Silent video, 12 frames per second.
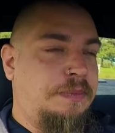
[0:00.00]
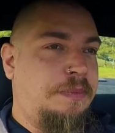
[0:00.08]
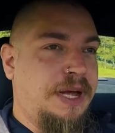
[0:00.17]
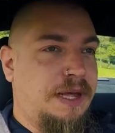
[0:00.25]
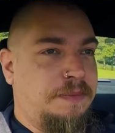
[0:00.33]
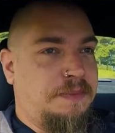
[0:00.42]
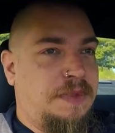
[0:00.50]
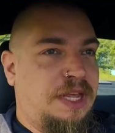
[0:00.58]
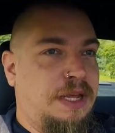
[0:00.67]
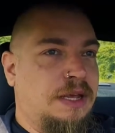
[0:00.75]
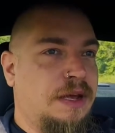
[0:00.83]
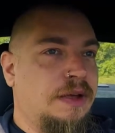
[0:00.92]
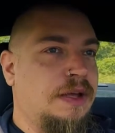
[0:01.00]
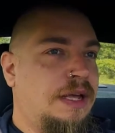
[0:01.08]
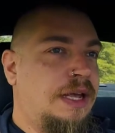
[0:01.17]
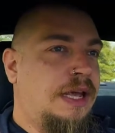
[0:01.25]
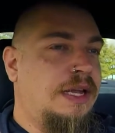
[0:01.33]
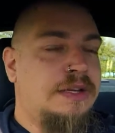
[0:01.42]
but there you go.
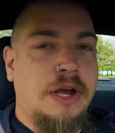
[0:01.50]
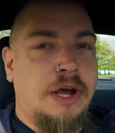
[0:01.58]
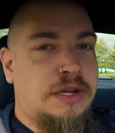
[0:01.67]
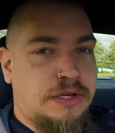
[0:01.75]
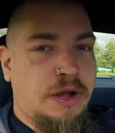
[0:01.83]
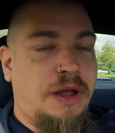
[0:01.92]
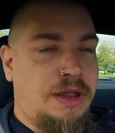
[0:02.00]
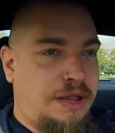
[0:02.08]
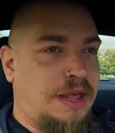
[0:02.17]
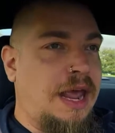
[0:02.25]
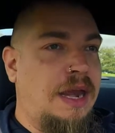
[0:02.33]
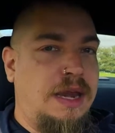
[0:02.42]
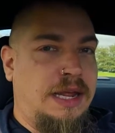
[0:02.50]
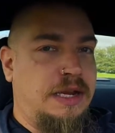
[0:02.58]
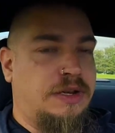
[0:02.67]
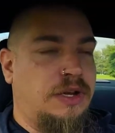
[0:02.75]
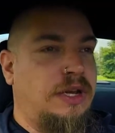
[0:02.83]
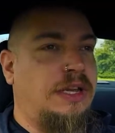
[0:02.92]
No, it's not that
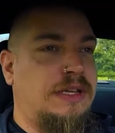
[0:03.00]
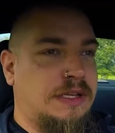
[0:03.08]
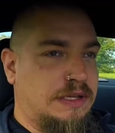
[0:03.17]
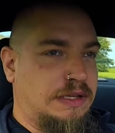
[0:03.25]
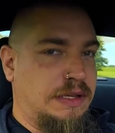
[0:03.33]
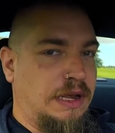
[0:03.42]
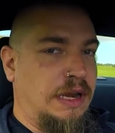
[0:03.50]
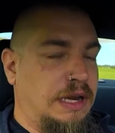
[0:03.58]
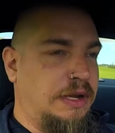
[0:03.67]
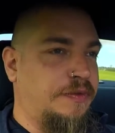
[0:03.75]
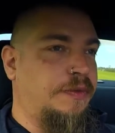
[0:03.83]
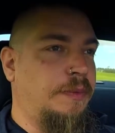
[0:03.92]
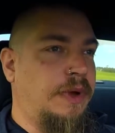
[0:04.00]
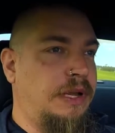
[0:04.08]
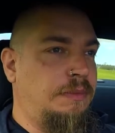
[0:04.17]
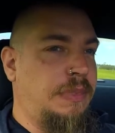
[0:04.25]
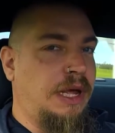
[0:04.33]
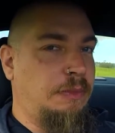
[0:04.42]
engine. It's a slightly different
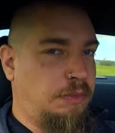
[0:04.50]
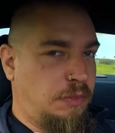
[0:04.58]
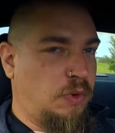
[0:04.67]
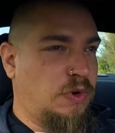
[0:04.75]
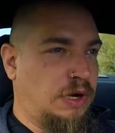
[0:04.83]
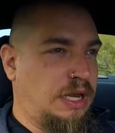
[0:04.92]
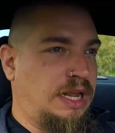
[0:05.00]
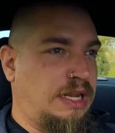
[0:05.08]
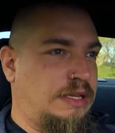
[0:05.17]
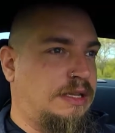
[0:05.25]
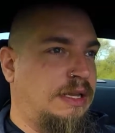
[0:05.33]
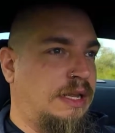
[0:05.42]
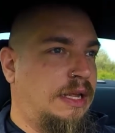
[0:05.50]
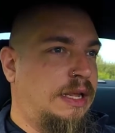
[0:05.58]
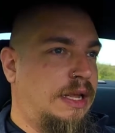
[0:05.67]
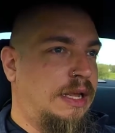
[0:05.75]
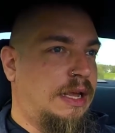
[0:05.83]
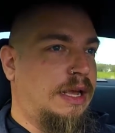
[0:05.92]
one, but more or less.
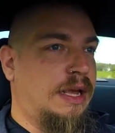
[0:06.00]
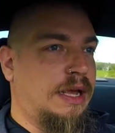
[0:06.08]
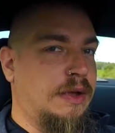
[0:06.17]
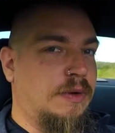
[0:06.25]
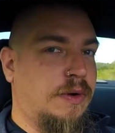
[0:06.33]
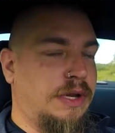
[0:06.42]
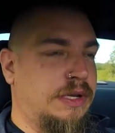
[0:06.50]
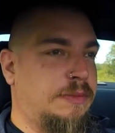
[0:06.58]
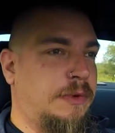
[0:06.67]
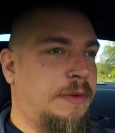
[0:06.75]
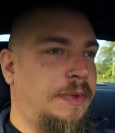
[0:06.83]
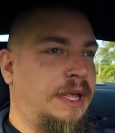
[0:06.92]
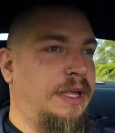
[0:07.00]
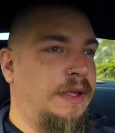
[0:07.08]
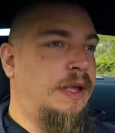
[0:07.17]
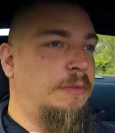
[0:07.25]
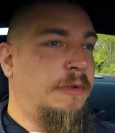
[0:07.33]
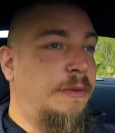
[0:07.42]
According to Moppy.
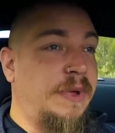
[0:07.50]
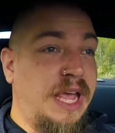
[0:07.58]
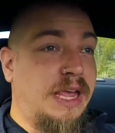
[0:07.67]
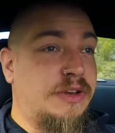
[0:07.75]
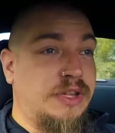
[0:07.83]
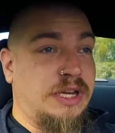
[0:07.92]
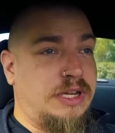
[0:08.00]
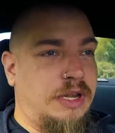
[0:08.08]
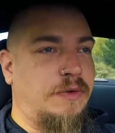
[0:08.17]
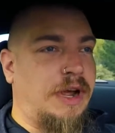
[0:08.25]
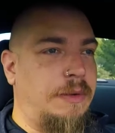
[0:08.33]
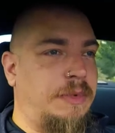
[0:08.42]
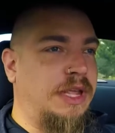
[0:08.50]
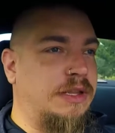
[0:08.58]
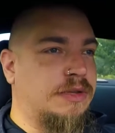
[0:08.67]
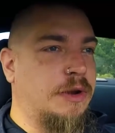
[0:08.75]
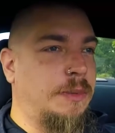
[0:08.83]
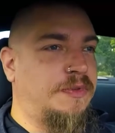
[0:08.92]
Moppy actually did write me a
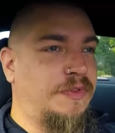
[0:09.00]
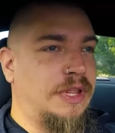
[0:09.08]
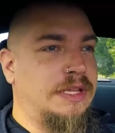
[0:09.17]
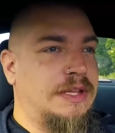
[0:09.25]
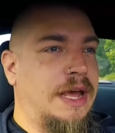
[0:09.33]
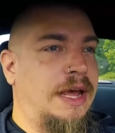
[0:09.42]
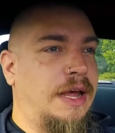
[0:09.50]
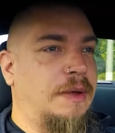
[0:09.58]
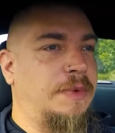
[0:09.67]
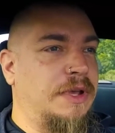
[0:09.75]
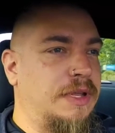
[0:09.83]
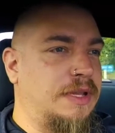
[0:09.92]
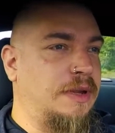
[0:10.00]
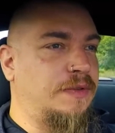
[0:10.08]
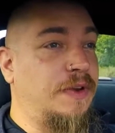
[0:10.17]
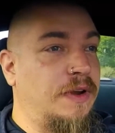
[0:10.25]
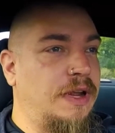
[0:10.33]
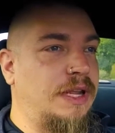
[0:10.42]
script for this car because he was
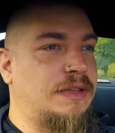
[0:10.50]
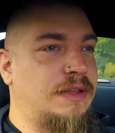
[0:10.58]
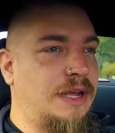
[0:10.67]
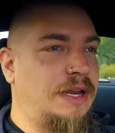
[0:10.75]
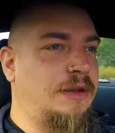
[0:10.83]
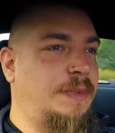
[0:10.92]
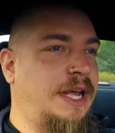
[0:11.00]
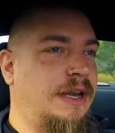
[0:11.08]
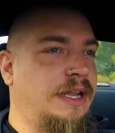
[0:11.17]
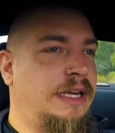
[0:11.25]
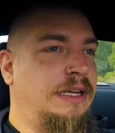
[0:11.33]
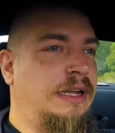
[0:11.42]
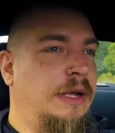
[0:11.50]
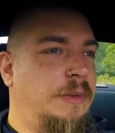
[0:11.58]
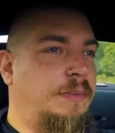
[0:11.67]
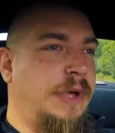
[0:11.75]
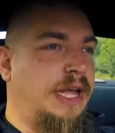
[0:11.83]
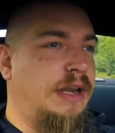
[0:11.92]
very excited about it,
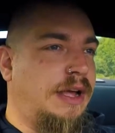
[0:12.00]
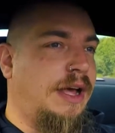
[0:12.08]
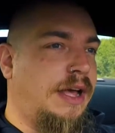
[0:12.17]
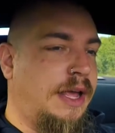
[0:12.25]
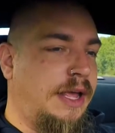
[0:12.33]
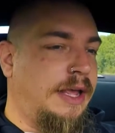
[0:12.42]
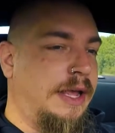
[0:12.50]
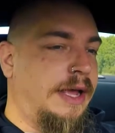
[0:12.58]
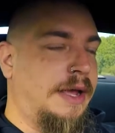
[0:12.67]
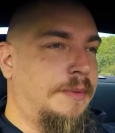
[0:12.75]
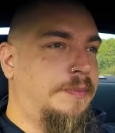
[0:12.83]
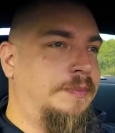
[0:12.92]
but I